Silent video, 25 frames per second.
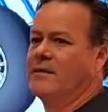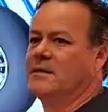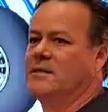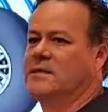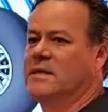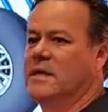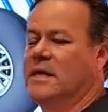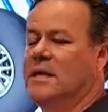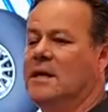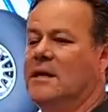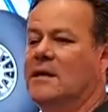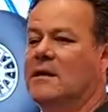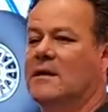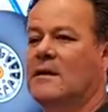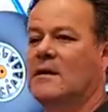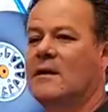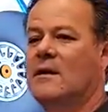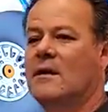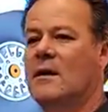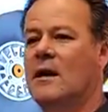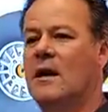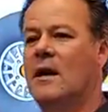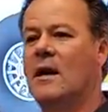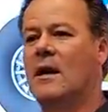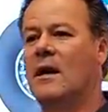the seat,
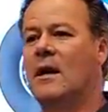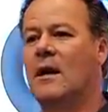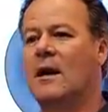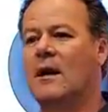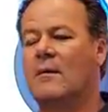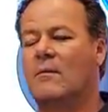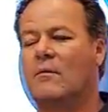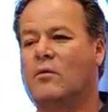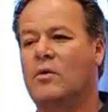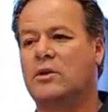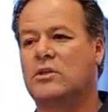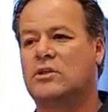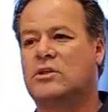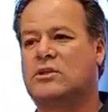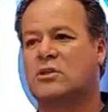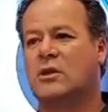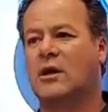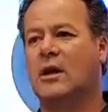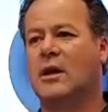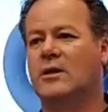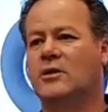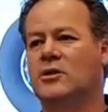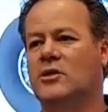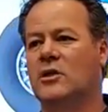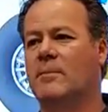which
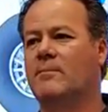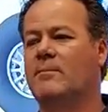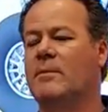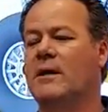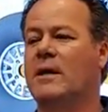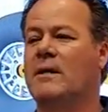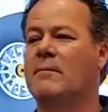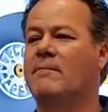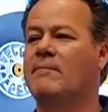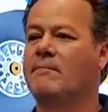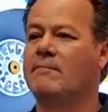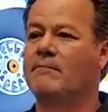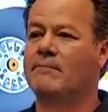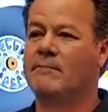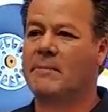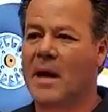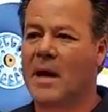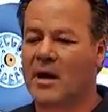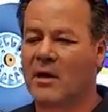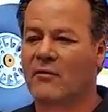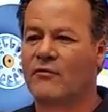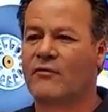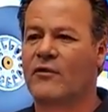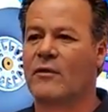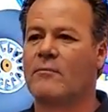should be
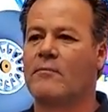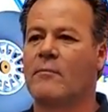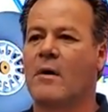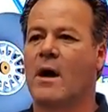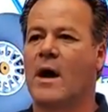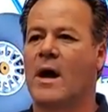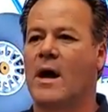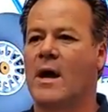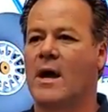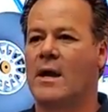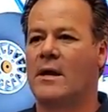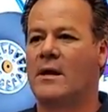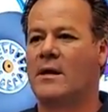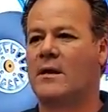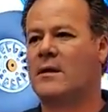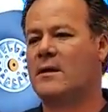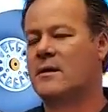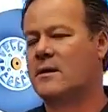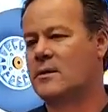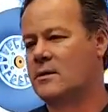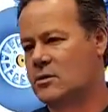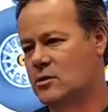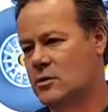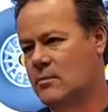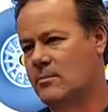better for mud,
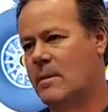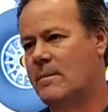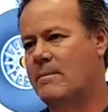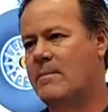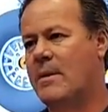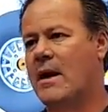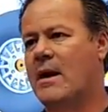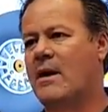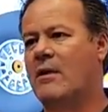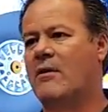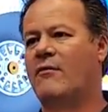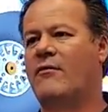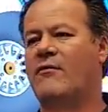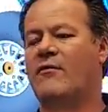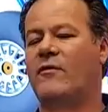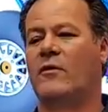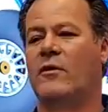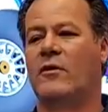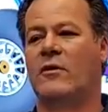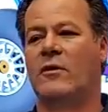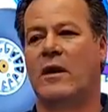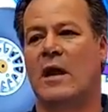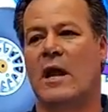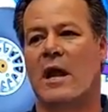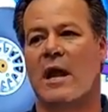should be better
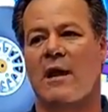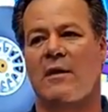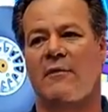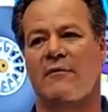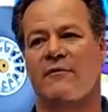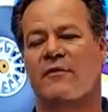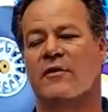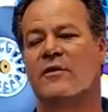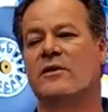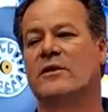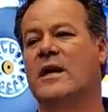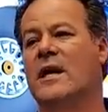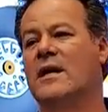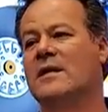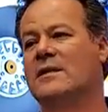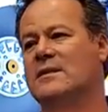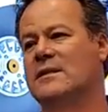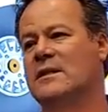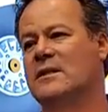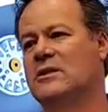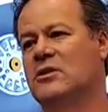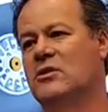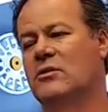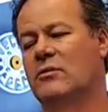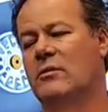for dust
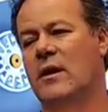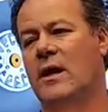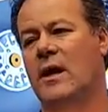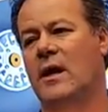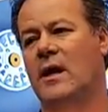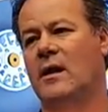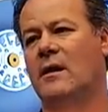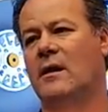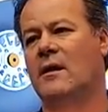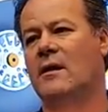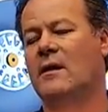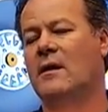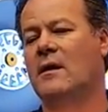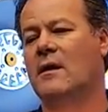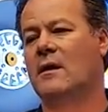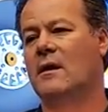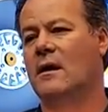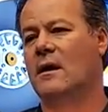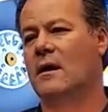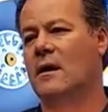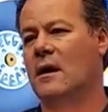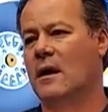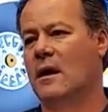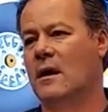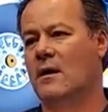and terrain.
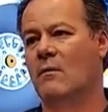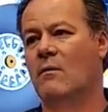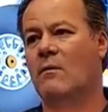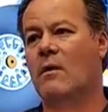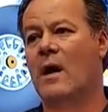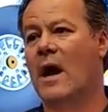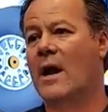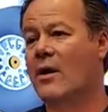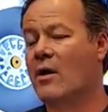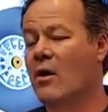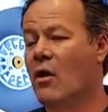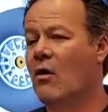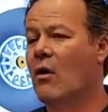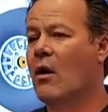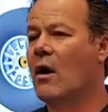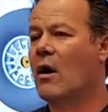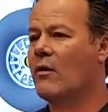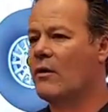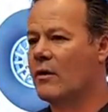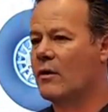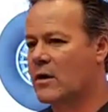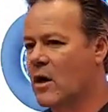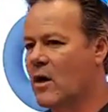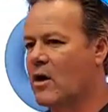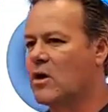I know
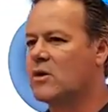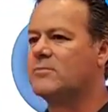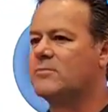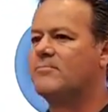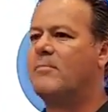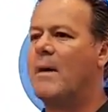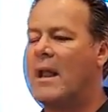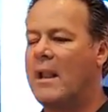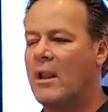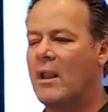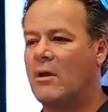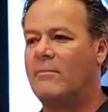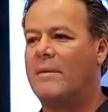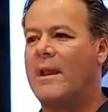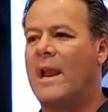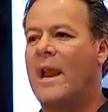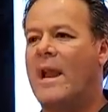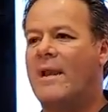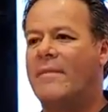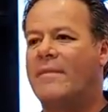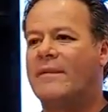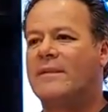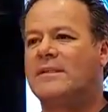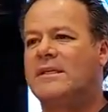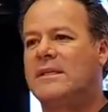all the cars bellow
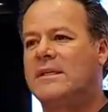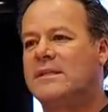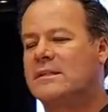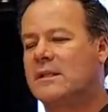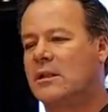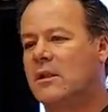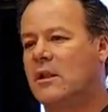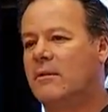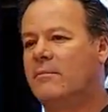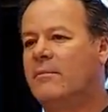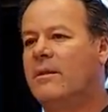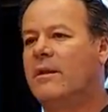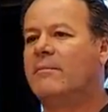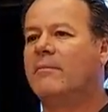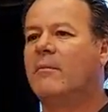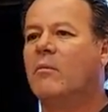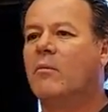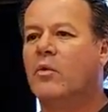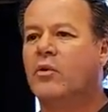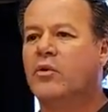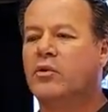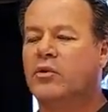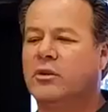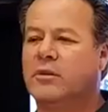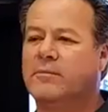behind the seats a little bit.
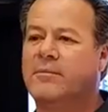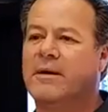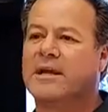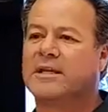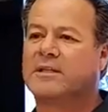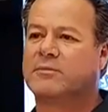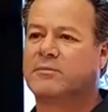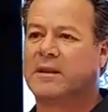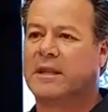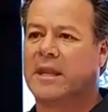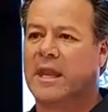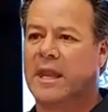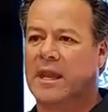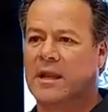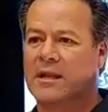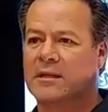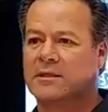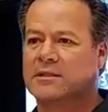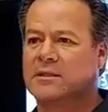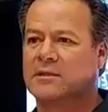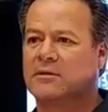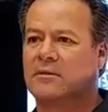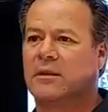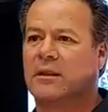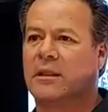We'll do the best we can
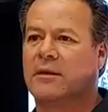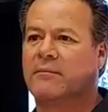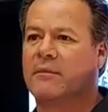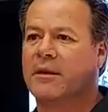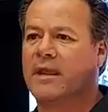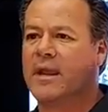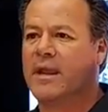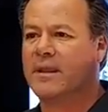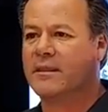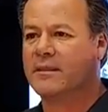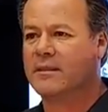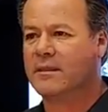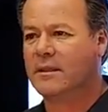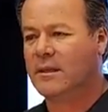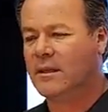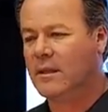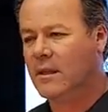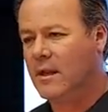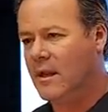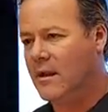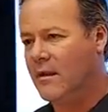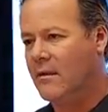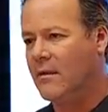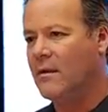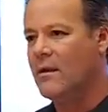to eliminate
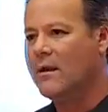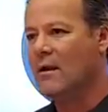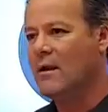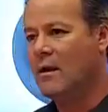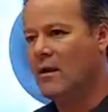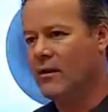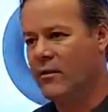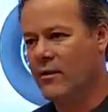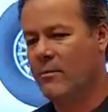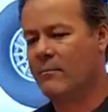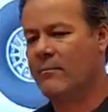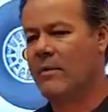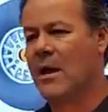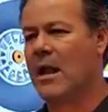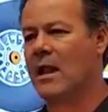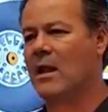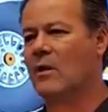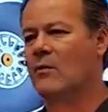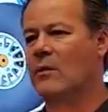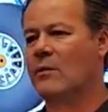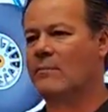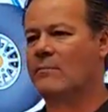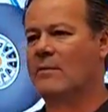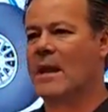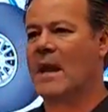the
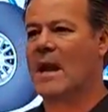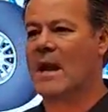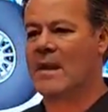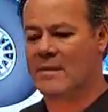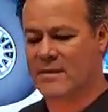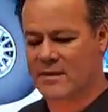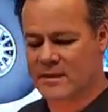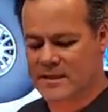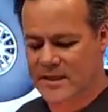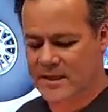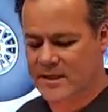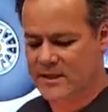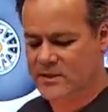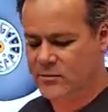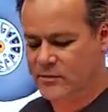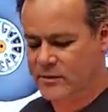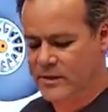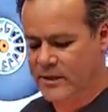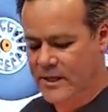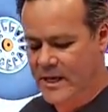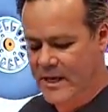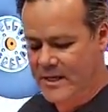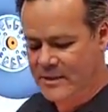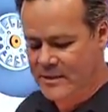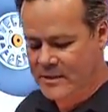bellowing behind the seats with the
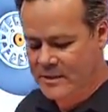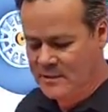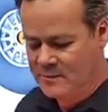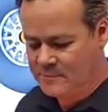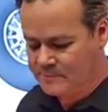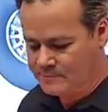dust.